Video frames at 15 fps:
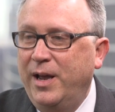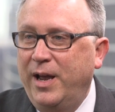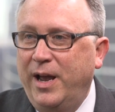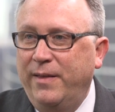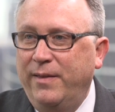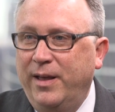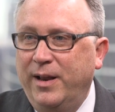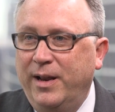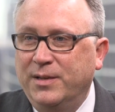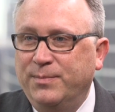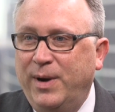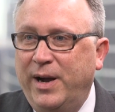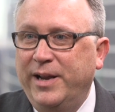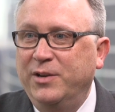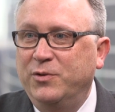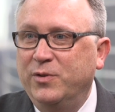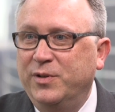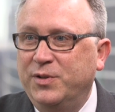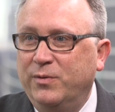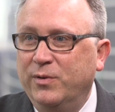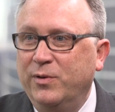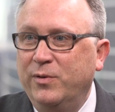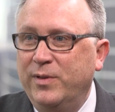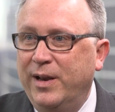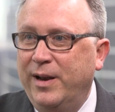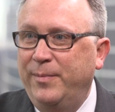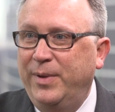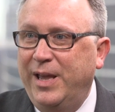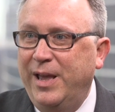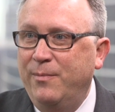And then as my interest grew, then I
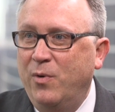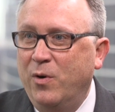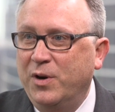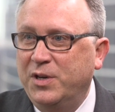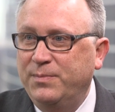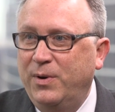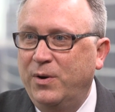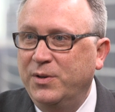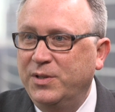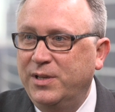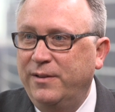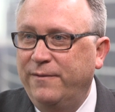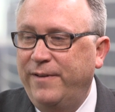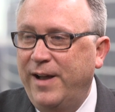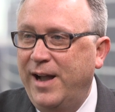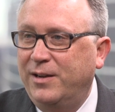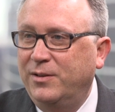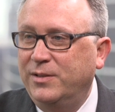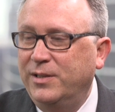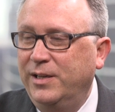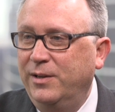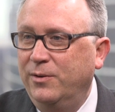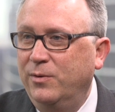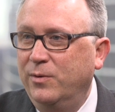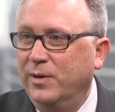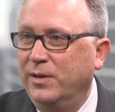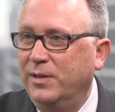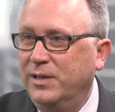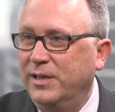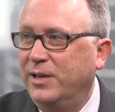became more exposed to the faculty who were
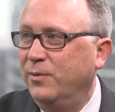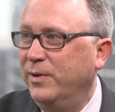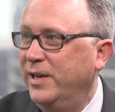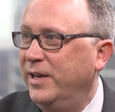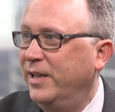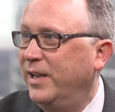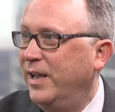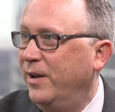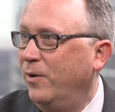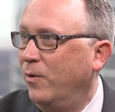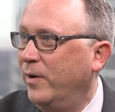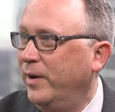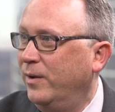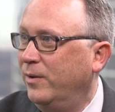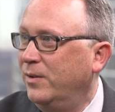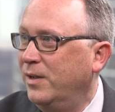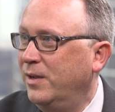Dick Green and Ken Ouriel.